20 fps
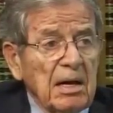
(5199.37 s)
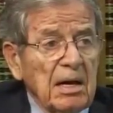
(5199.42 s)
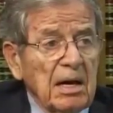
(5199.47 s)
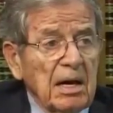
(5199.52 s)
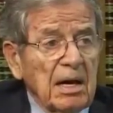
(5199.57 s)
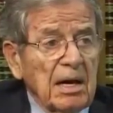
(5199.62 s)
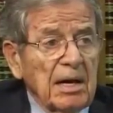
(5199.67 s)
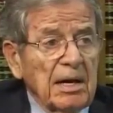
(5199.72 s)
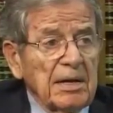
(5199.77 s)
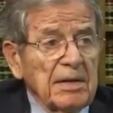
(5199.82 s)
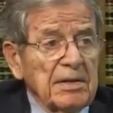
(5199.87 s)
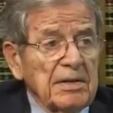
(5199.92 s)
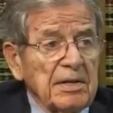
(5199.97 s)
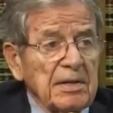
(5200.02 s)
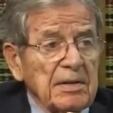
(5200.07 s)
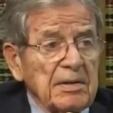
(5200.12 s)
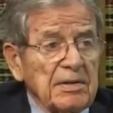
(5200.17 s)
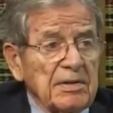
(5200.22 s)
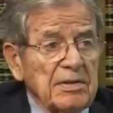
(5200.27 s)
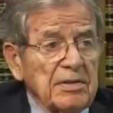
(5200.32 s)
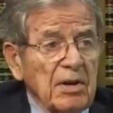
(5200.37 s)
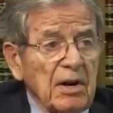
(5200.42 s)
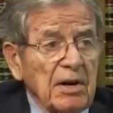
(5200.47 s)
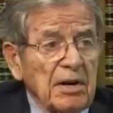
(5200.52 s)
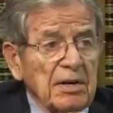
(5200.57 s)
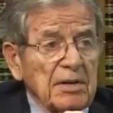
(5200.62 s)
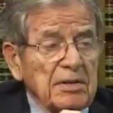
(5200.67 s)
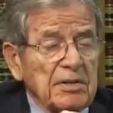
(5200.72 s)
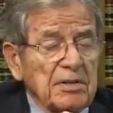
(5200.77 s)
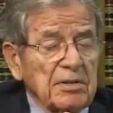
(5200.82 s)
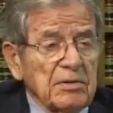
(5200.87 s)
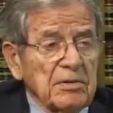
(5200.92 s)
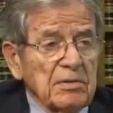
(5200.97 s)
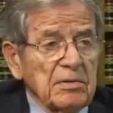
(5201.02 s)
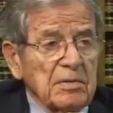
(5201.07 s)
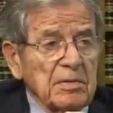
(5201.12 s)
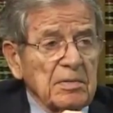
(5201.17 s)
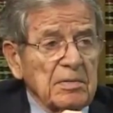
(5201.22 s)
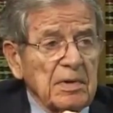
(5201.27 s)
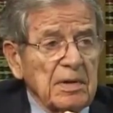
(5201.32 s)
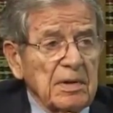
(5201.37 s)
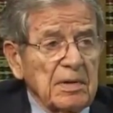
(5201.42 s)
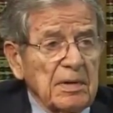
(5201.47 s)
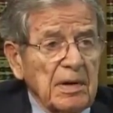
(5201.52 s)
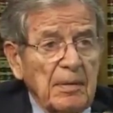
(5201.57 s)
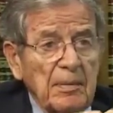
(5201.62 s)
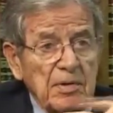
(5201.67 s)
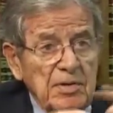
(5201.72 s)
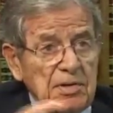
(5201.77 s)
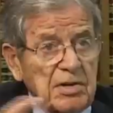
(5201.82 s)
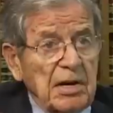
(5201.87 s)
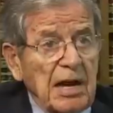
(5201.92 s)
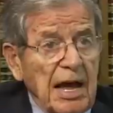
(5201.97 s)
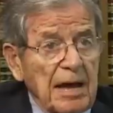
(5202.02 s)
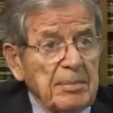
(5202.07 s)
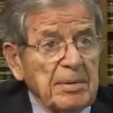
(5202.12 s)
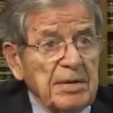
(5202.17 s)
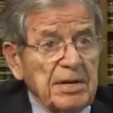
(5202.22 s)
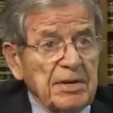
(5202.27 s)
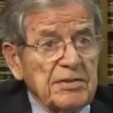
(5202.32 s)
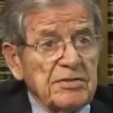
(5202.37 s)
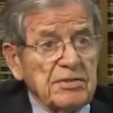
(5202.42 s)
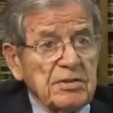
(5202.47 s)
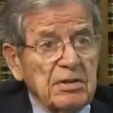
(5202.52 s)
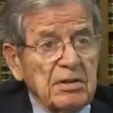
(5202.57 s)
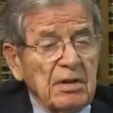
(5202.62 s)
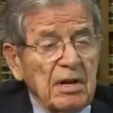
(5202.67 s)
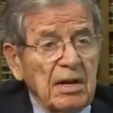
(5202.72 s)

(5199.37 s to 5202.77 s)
uh, I started to, I was a lobbyist.